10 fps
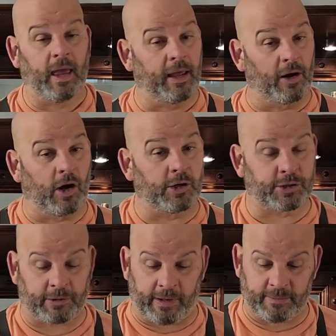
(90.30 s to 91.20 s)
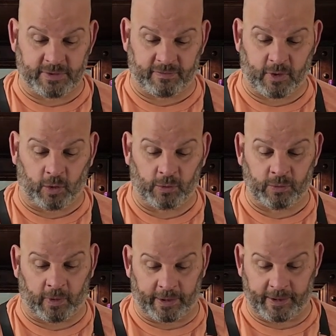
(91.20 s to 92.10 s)
and 100 grams of cold
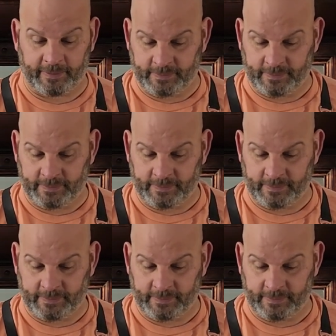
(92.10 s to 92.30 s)
water.